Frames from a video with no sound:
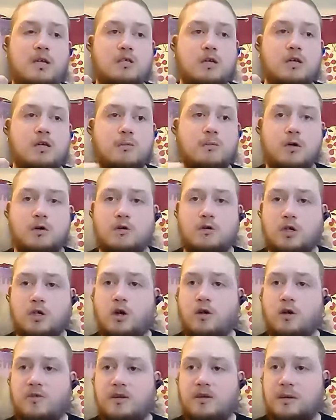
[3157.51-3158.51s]
the turnbuckles are
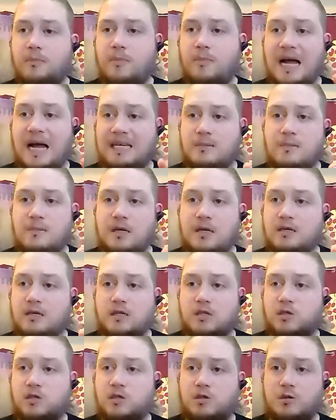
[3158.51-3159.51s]
covered in padding
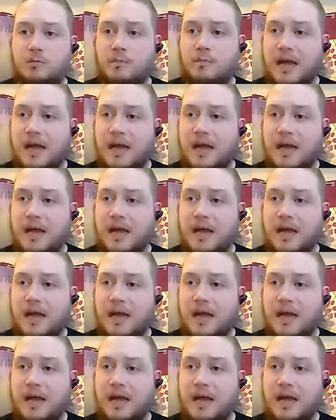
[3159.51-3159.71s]
because it's just a